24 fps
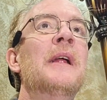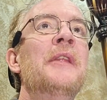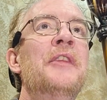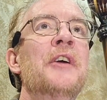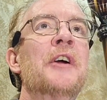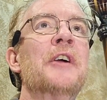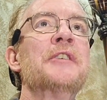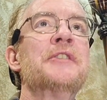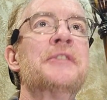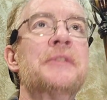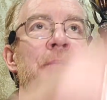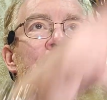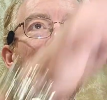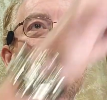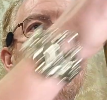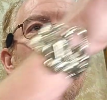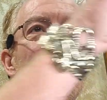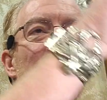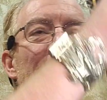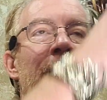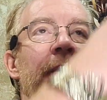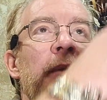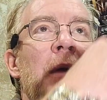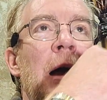There's
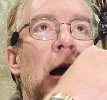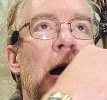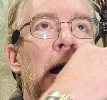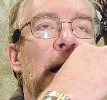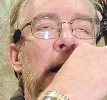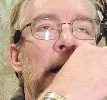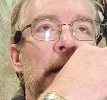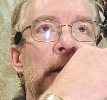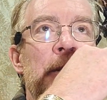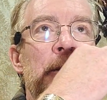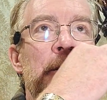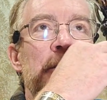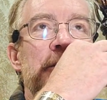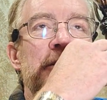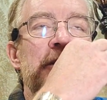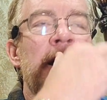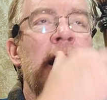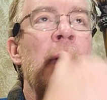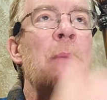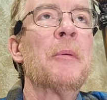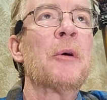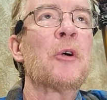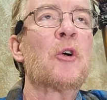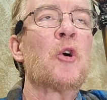a
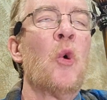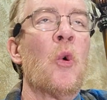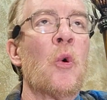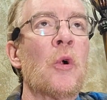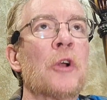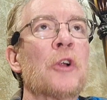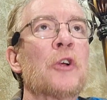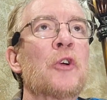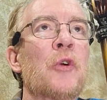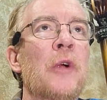couple corner